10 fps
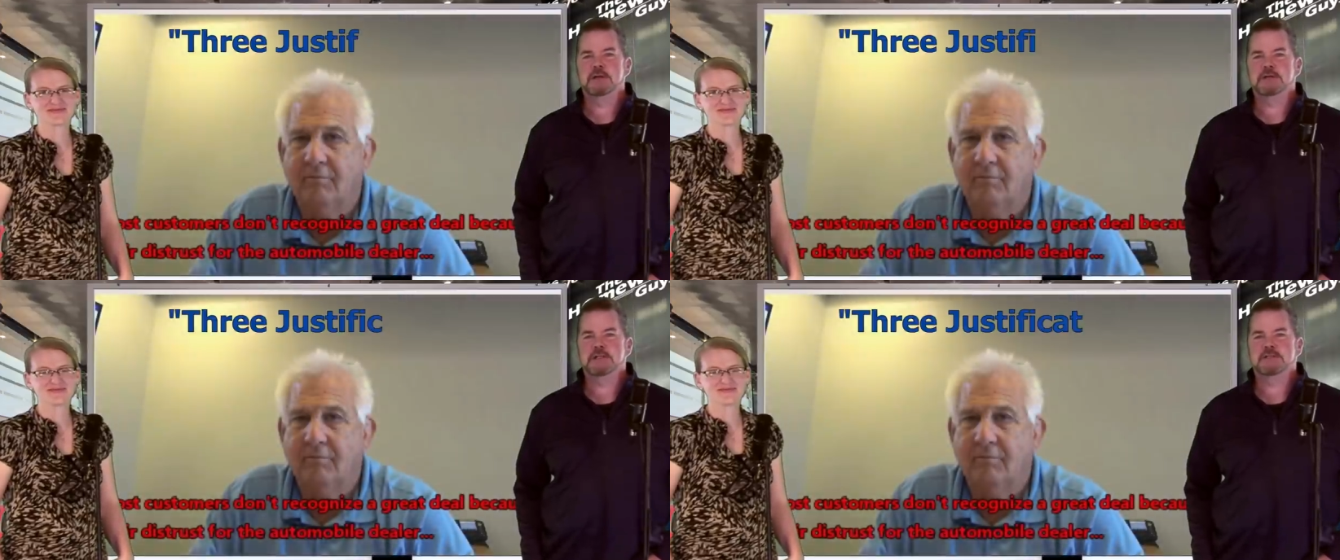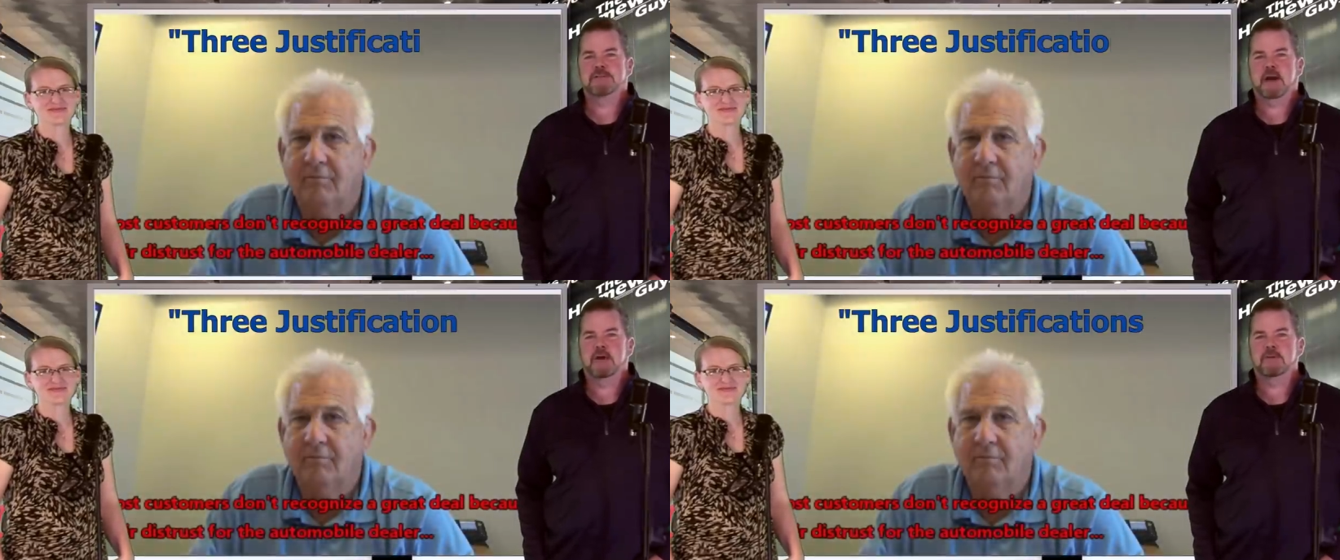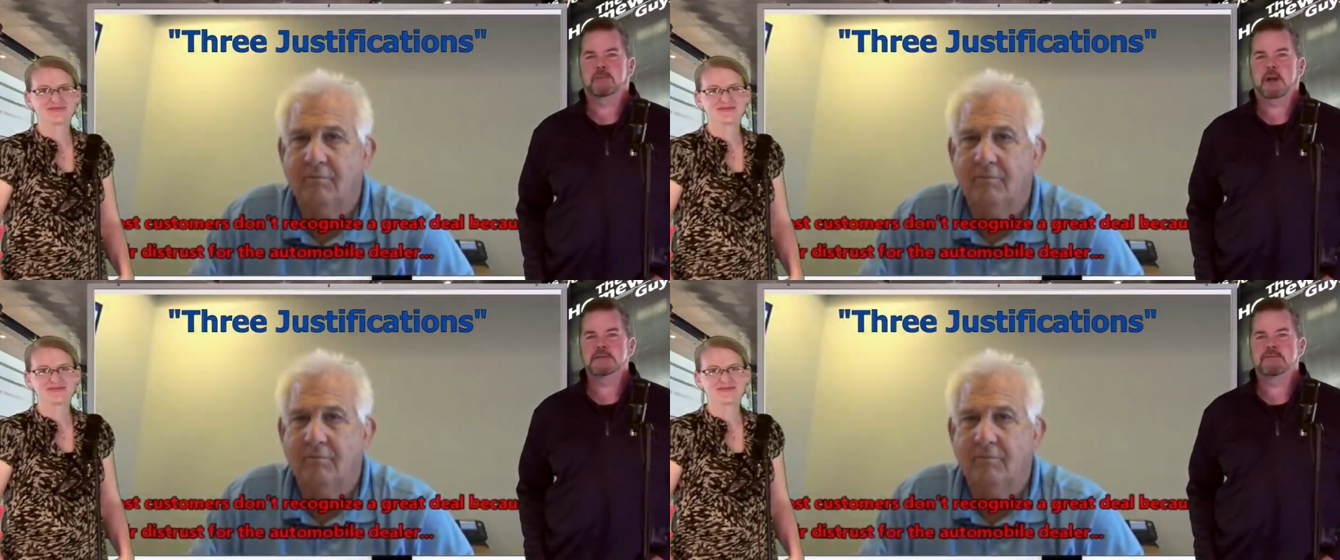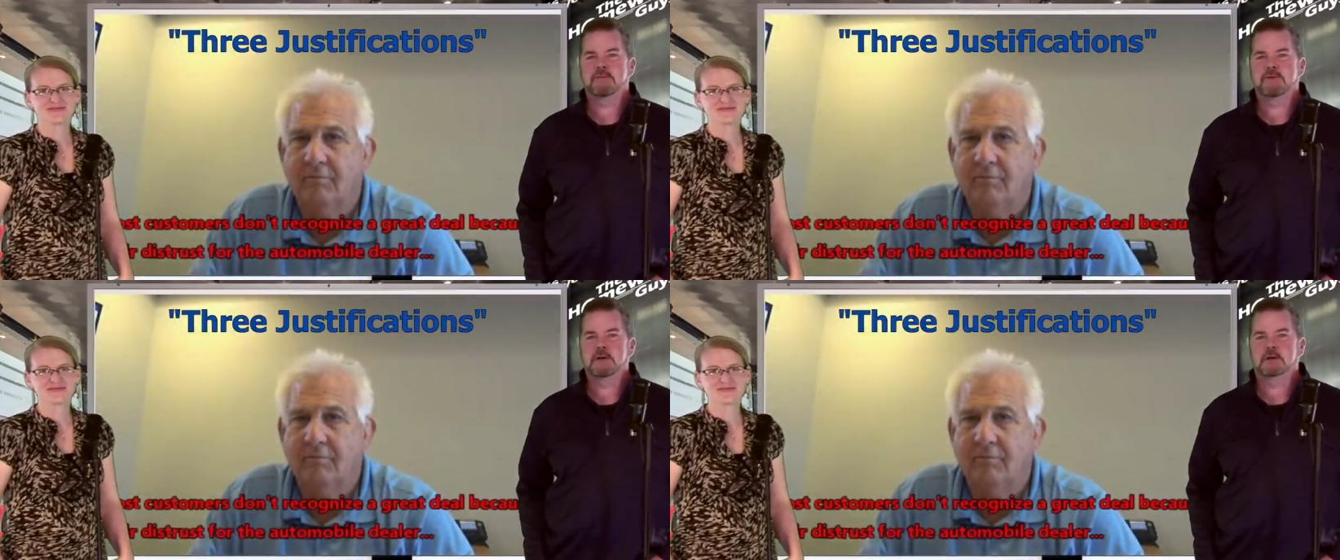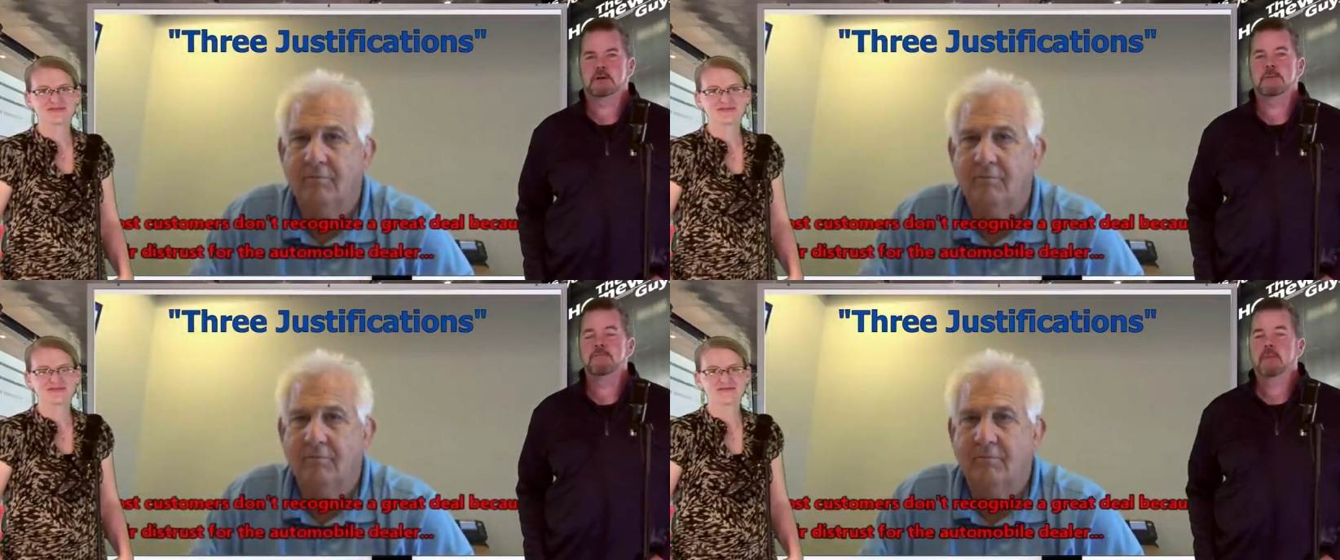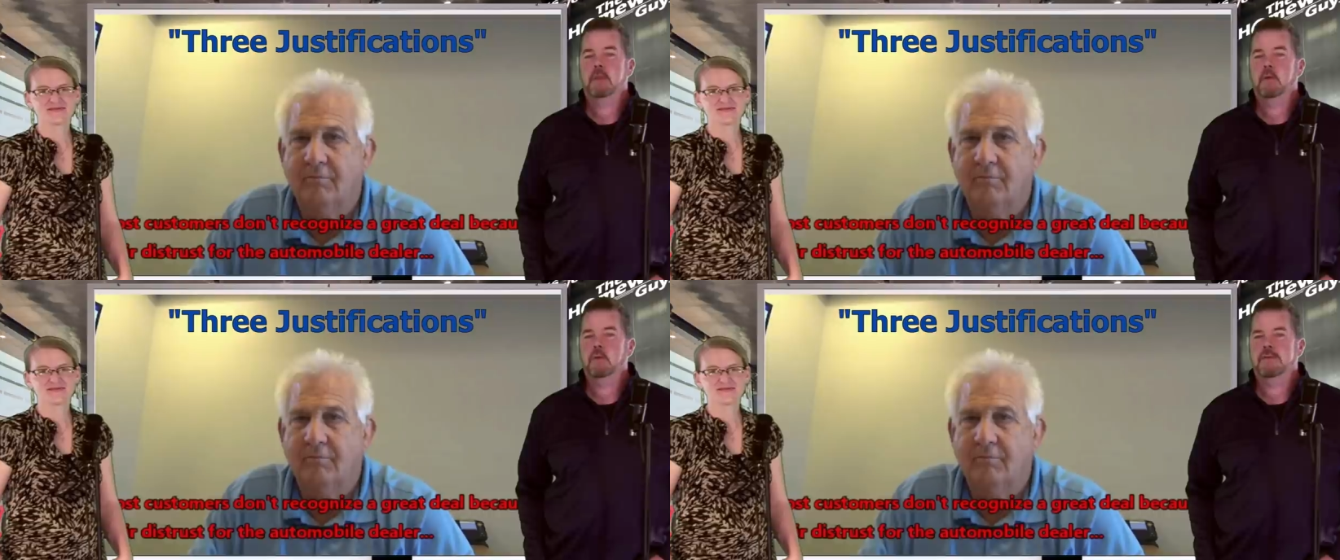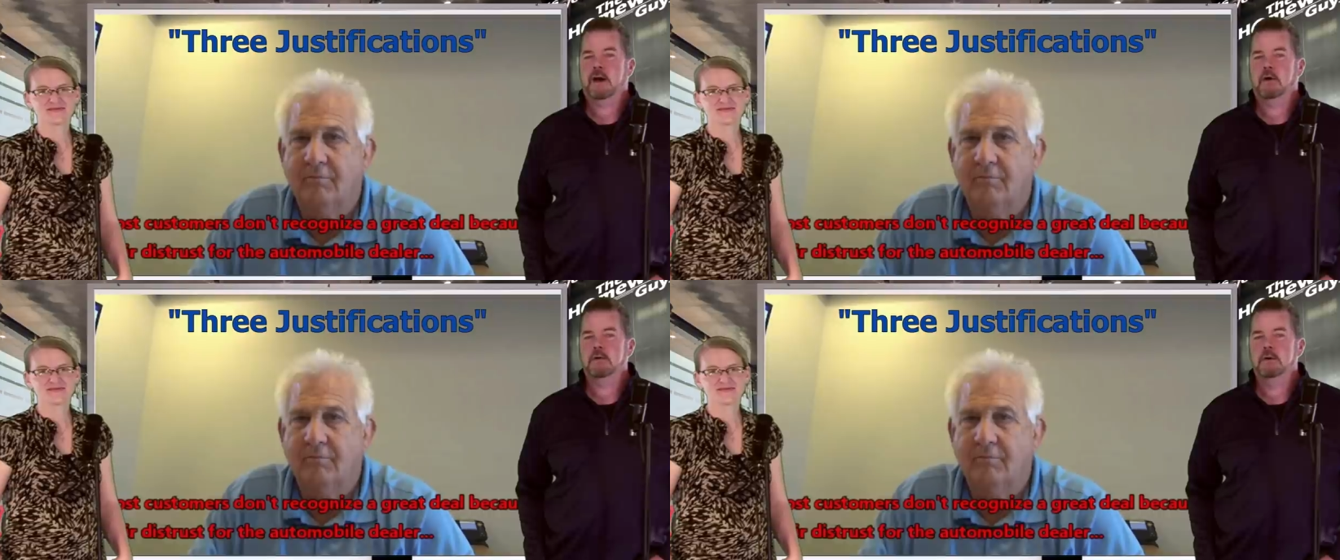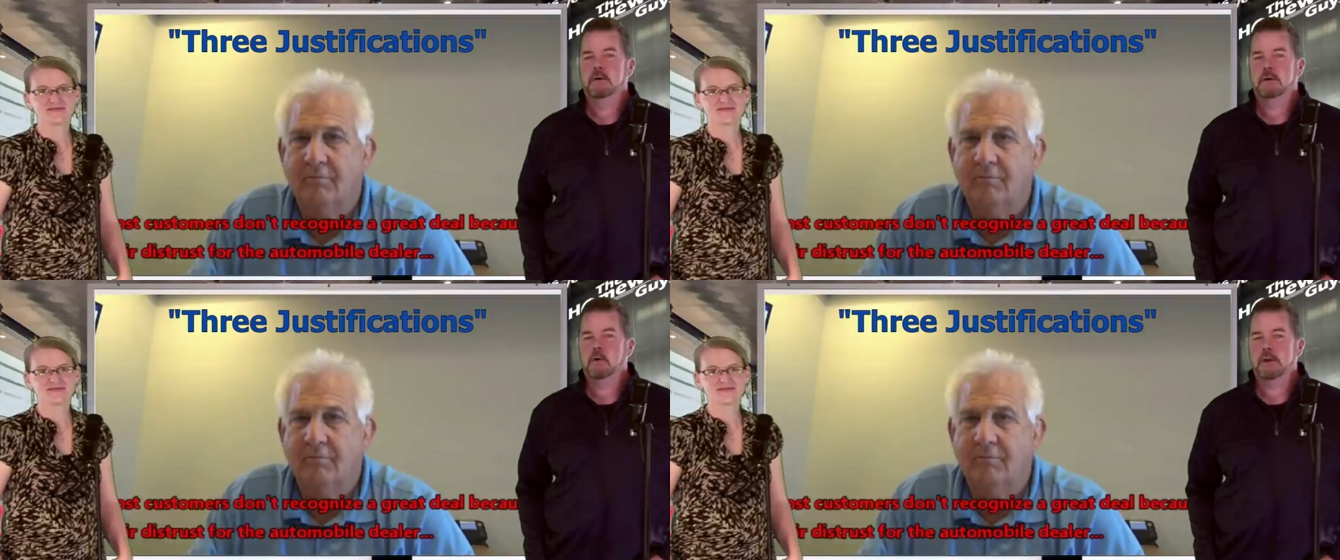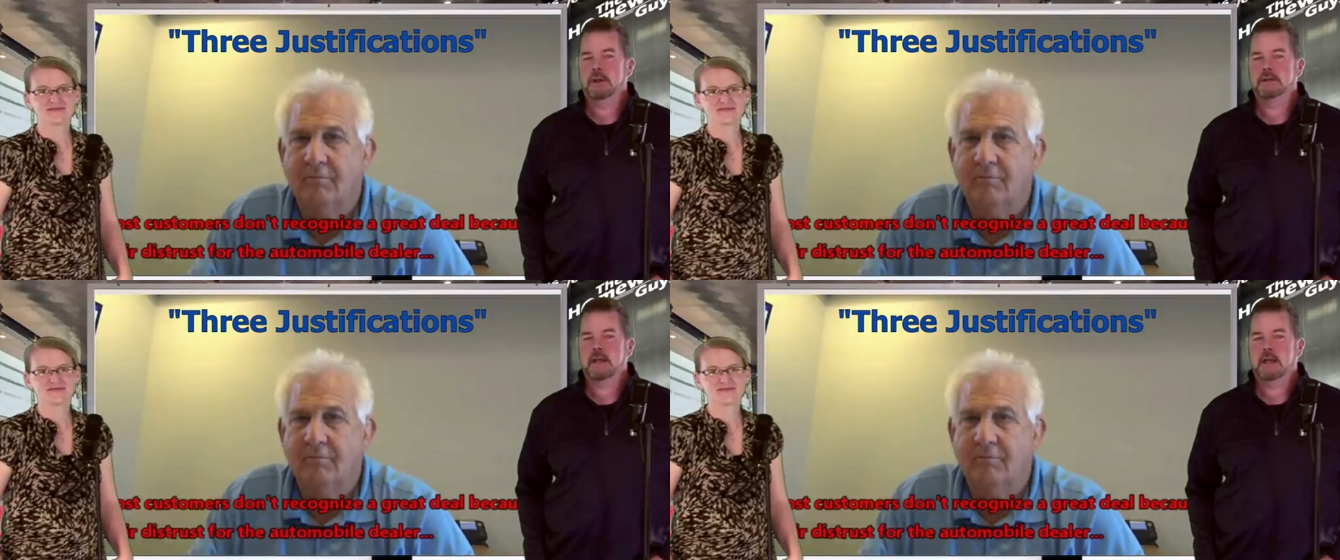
Speaker 1: justify the price of the vehicle without going into